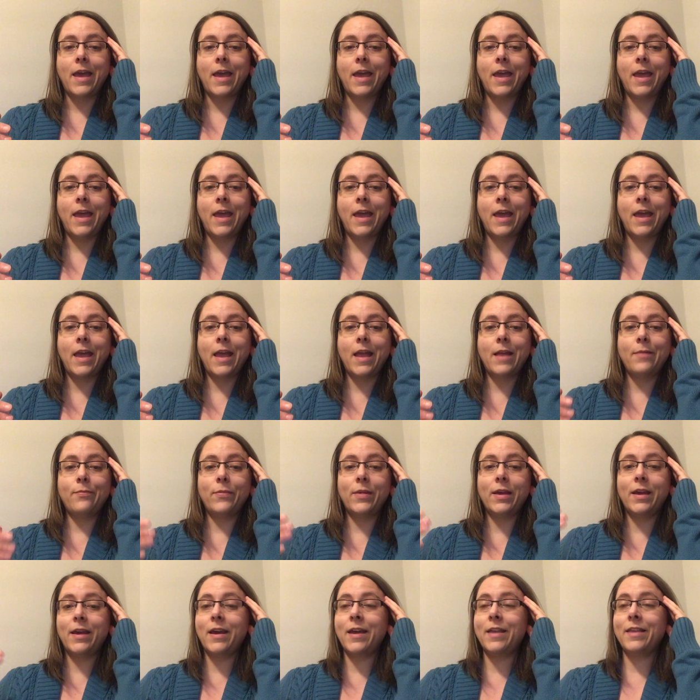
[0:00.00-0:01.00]
And
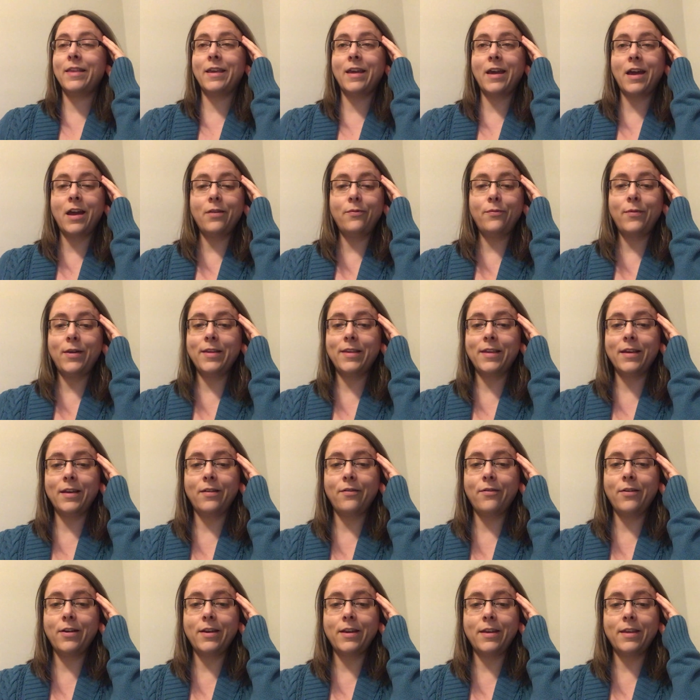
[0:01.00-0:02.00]
because God wasn't
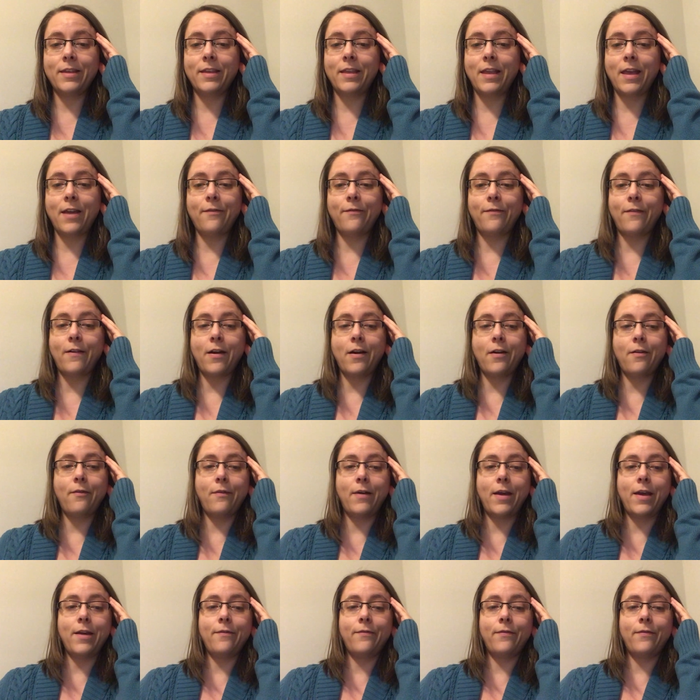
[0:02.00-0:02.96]
going to stay far away